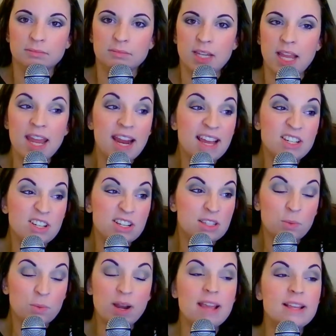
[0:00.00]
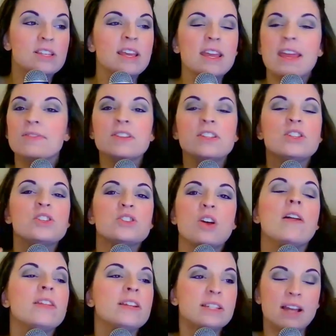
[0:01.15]
And when I even
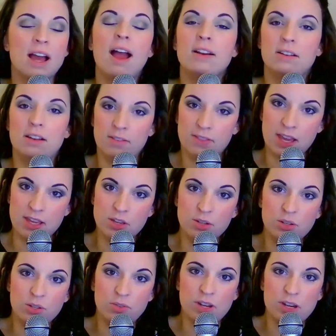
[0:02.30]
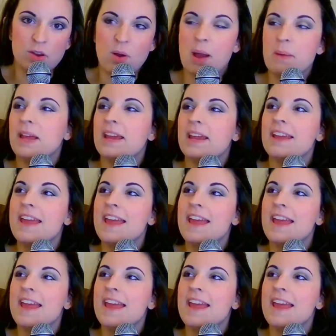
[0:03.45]
saw the title of that YouTube video, I'm like,